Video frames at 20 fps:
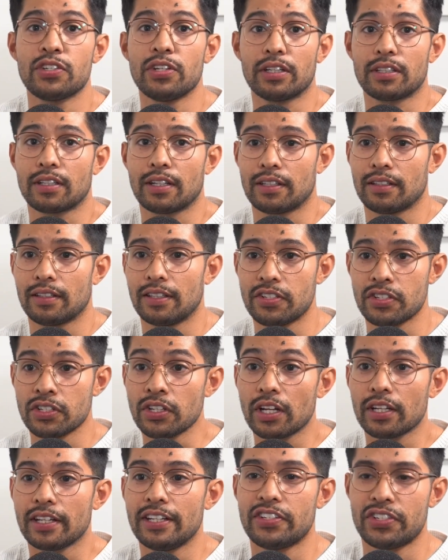
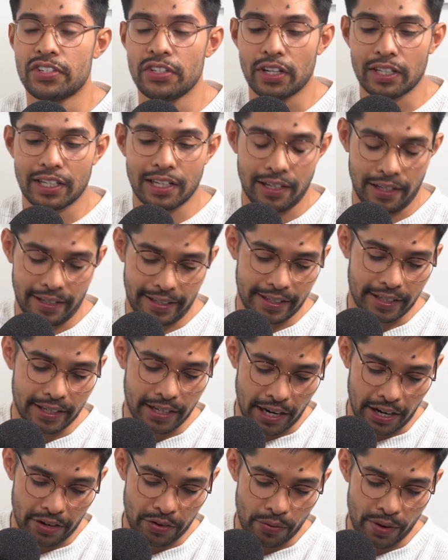It's not clean
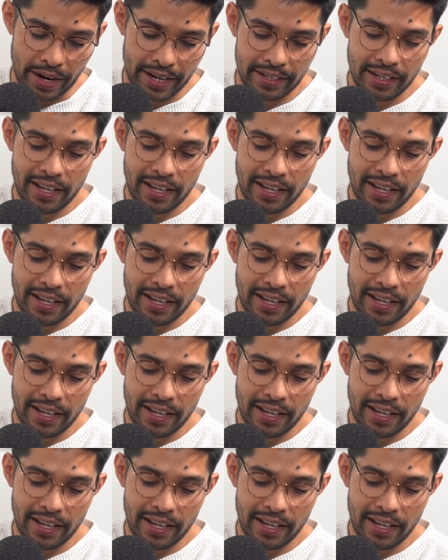cut, right?